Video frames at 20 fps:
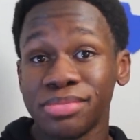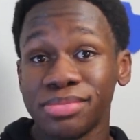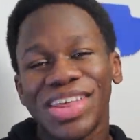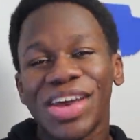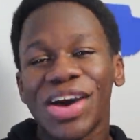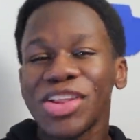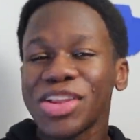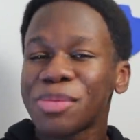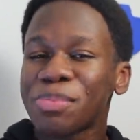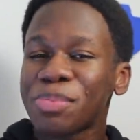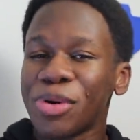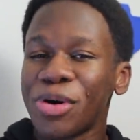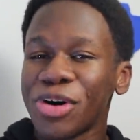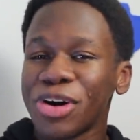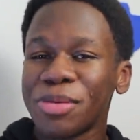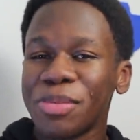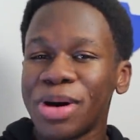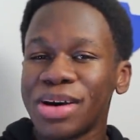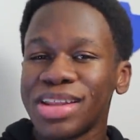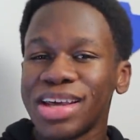The other
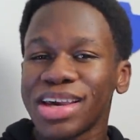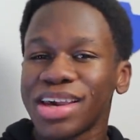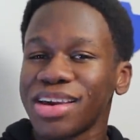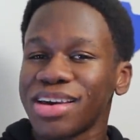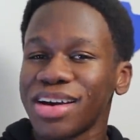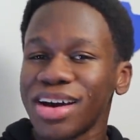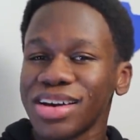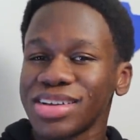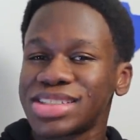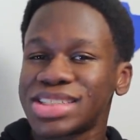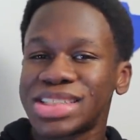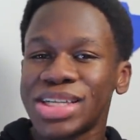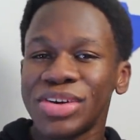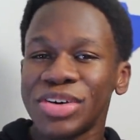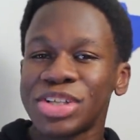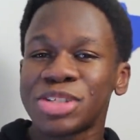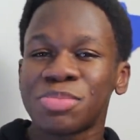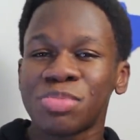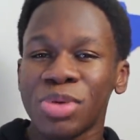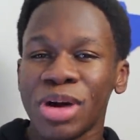Pokemon that can cause
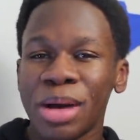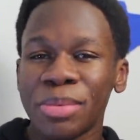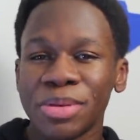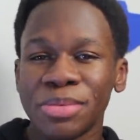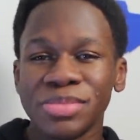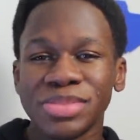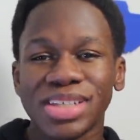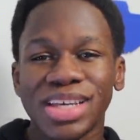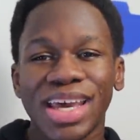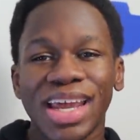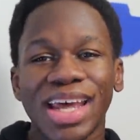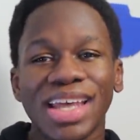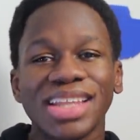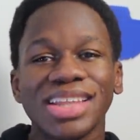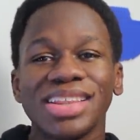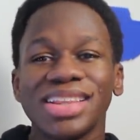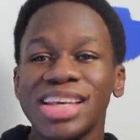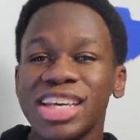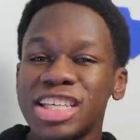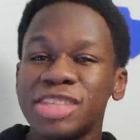serious problems can at
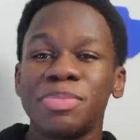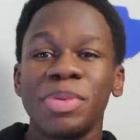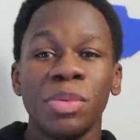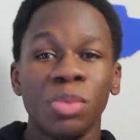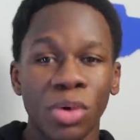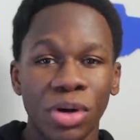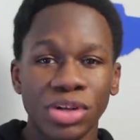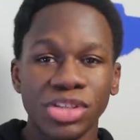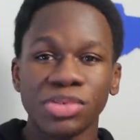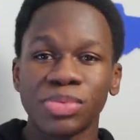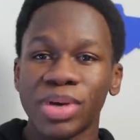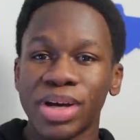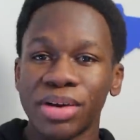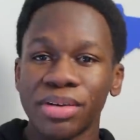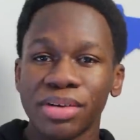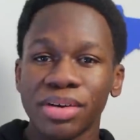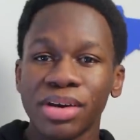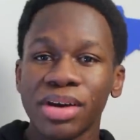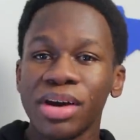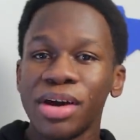least be worked
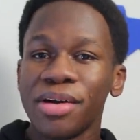around.